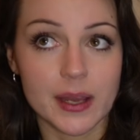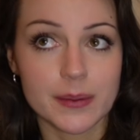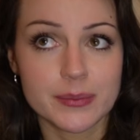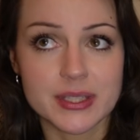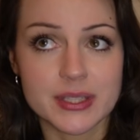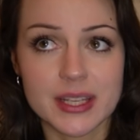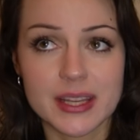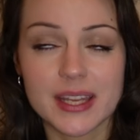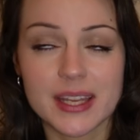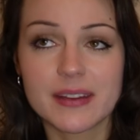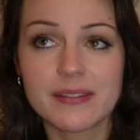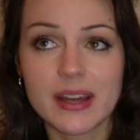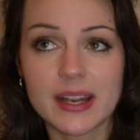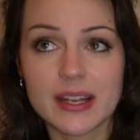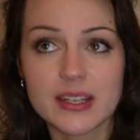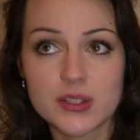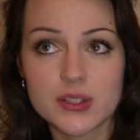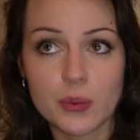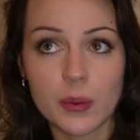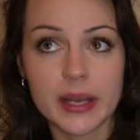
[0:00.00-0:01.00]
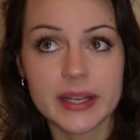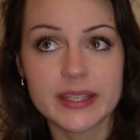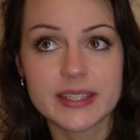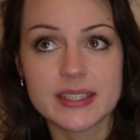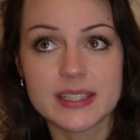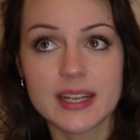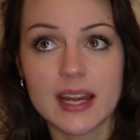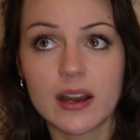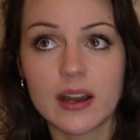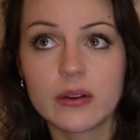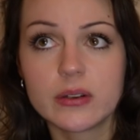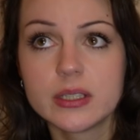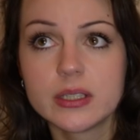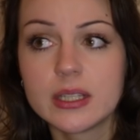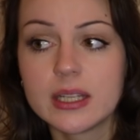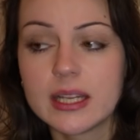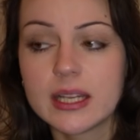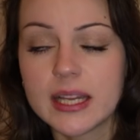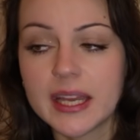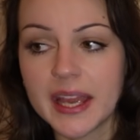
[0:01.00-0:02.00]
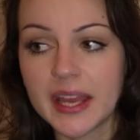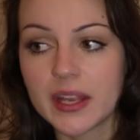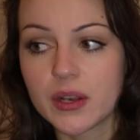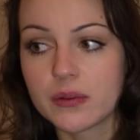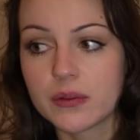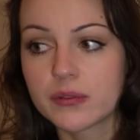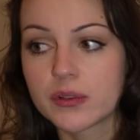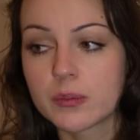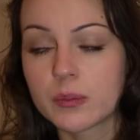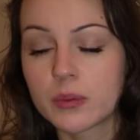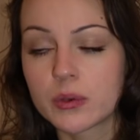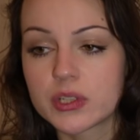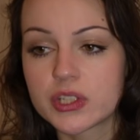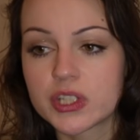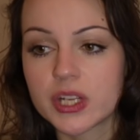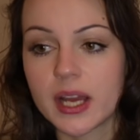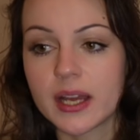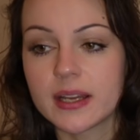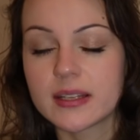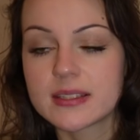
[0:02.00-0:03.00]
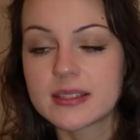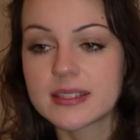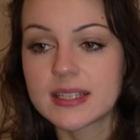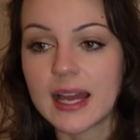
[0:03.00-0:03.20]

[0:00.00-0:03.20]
I think I've had it twice now in over the board chess,